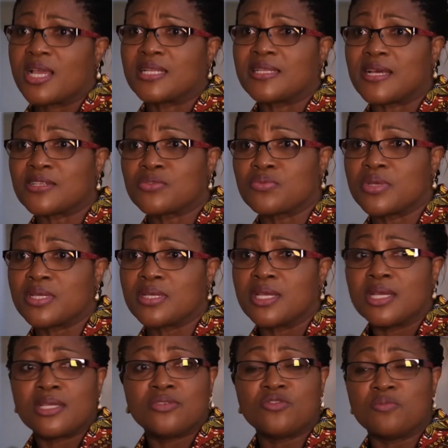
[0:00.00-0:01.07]
And that way,
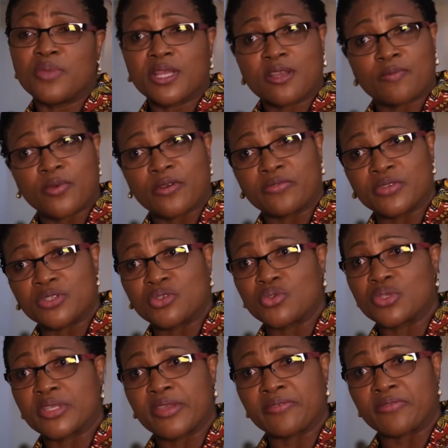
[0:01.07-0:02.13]
you make a profit,
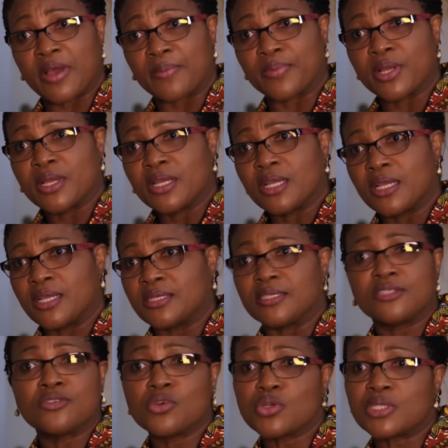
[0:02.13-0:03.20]
you save up, and
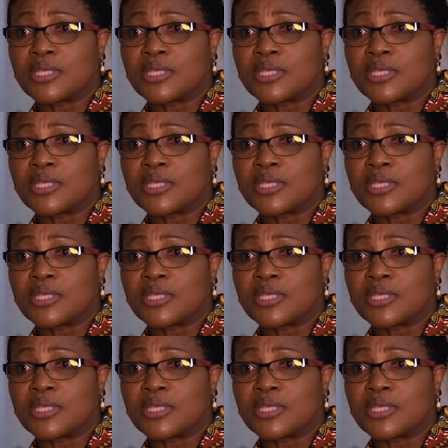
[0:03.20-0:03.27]
in no